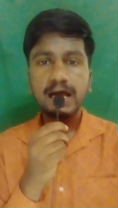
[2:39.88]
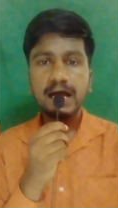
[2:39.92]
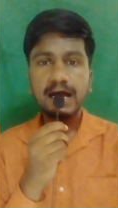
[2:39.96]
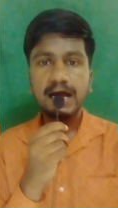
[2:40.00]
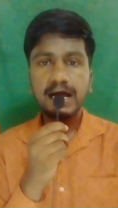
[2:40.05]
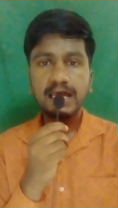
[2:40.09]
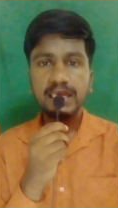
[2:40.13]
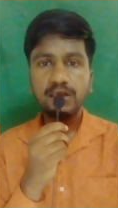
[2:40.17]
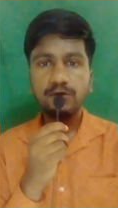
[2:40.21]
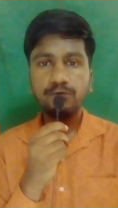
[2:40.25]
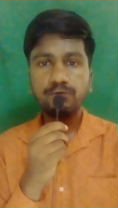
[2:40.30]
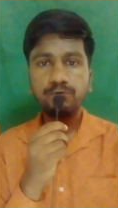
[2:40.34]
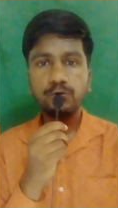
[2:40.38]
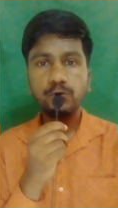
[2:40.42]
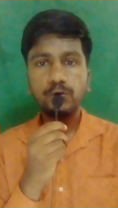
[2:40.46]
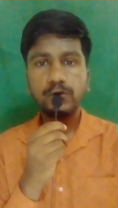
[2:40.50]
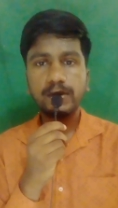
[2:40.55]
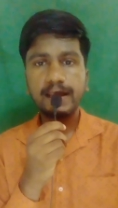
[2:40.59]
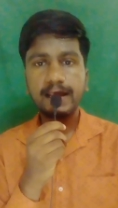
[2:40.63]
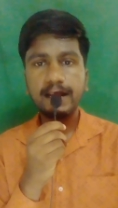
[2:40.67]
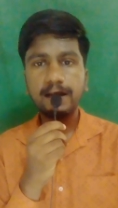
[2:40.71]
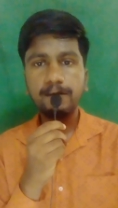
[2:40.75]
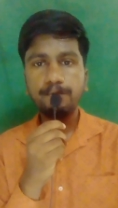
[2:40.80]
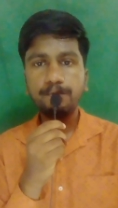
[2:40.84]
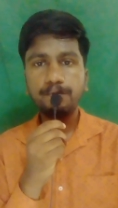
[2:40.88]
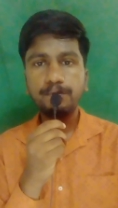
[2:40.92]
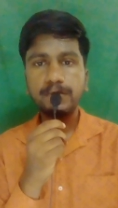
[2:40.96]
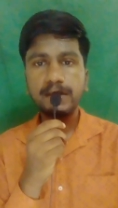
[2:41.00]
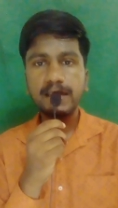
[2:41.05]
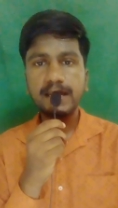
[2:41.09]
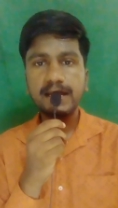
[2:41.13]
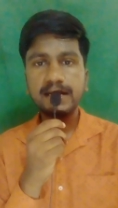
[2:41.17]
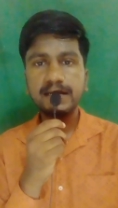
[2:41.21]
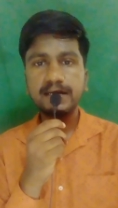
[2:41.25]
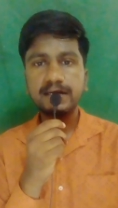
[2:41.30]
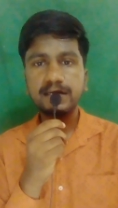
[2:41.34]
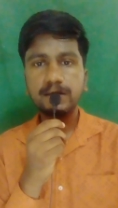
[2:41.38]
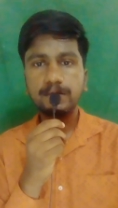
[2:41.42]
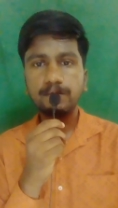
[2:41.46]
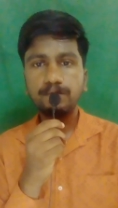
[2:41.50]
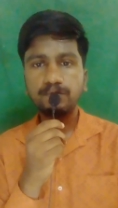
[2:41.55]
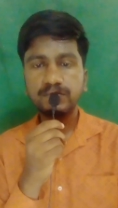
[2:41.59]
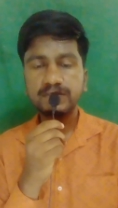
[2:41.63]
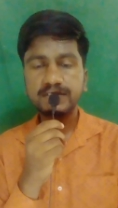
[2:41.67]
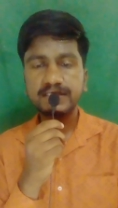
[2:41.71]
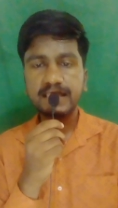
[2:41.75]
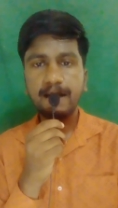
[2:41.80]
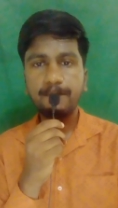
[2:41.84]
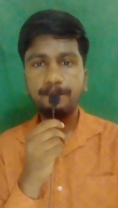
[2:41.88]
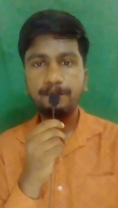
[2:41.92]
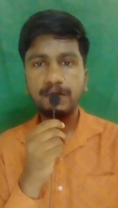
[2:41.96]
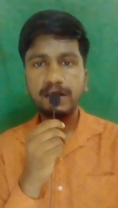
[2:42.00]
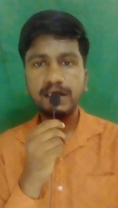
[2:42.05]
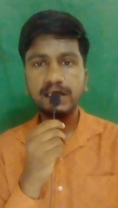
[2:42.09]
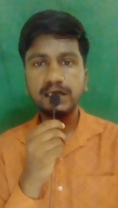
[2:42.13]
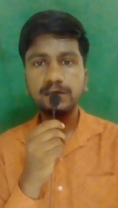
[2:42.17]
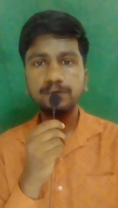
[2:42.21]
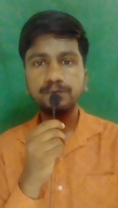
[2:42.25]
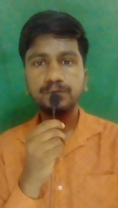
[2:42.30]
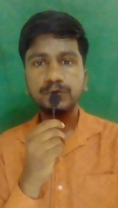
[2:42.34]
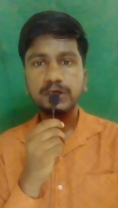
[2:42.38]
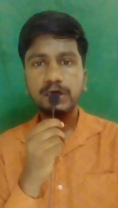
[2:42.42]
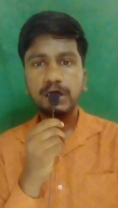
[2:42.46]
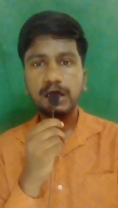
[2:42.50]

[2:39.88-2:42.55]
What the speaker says: if you help a sapling